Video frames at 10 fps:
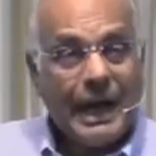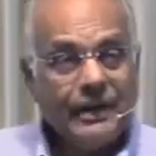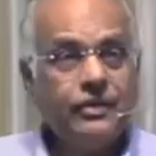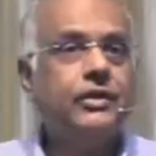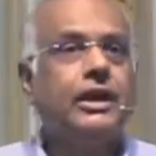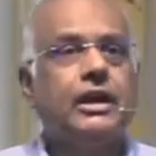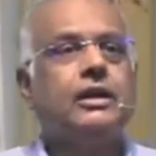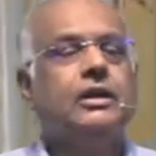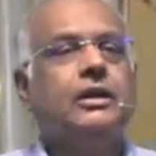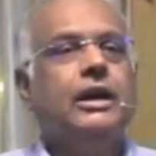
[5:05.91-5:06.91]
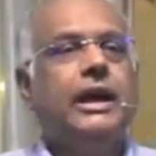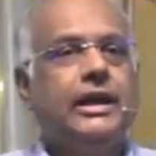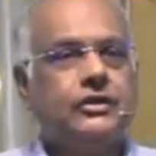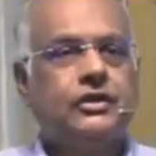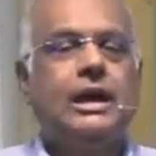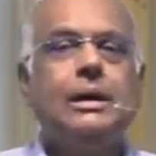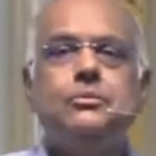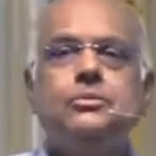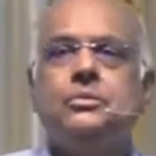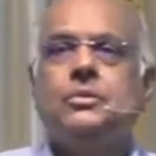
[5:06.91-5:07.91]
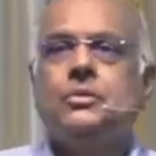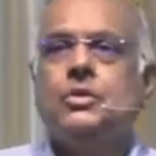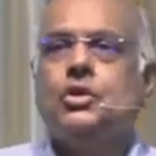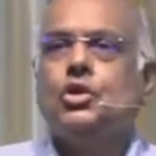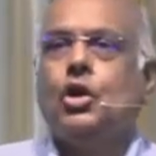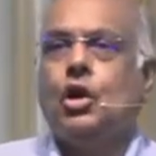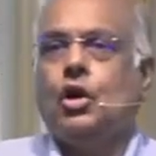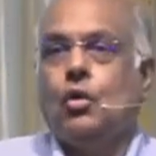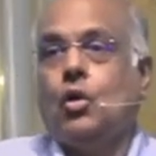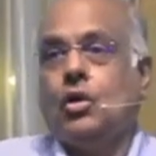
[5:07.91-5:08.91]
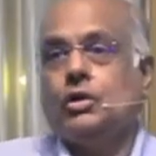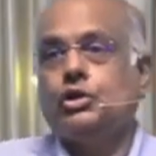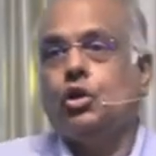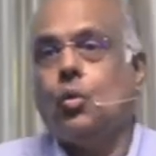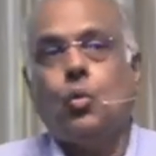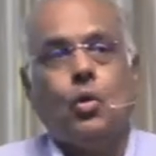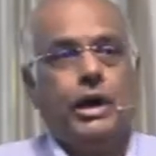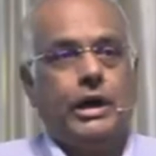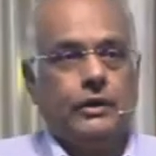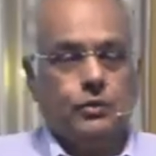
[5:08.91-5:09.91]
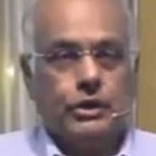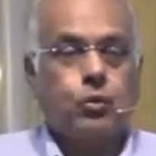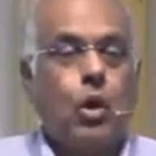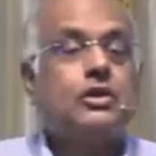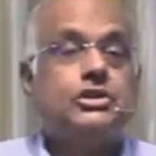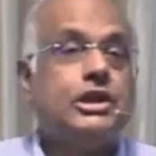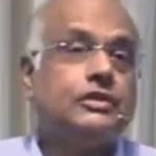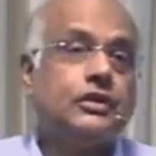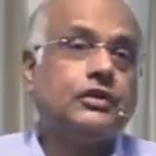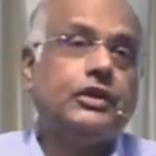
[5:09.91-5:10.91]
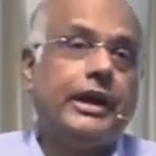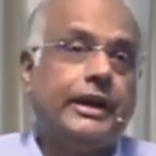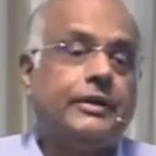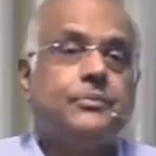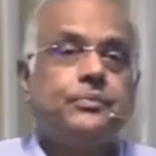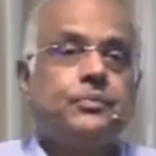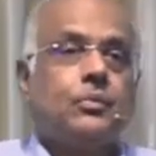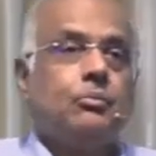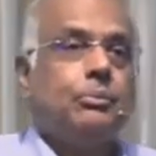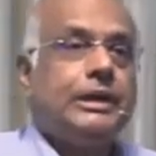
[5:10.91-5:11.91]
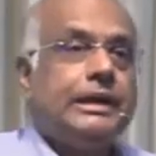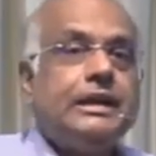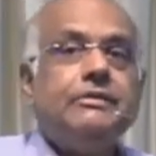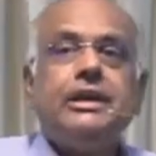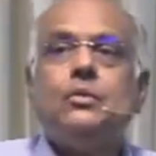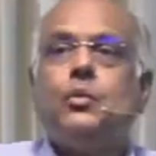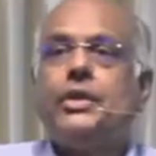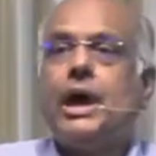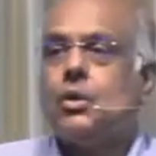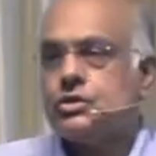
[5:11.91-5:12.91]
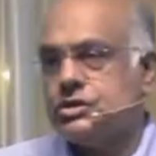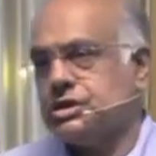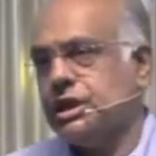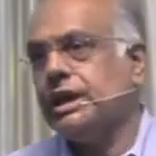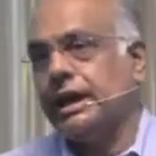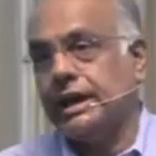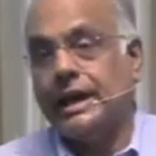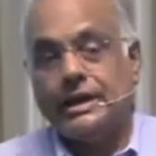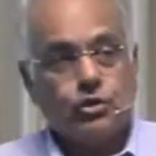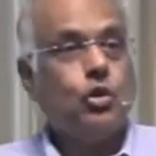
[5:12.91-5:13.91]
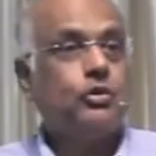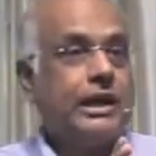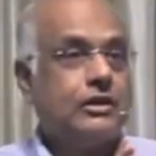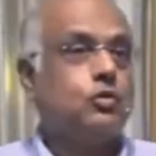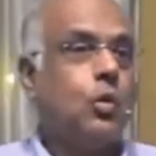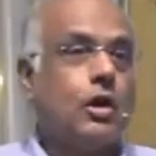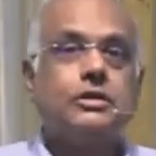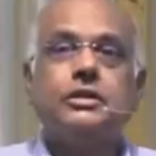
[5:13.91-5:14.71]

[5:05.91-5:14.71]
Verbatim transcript: think has come, uh, or, you know, uh, with what Jesus said, believing without seeing. And you know, that is what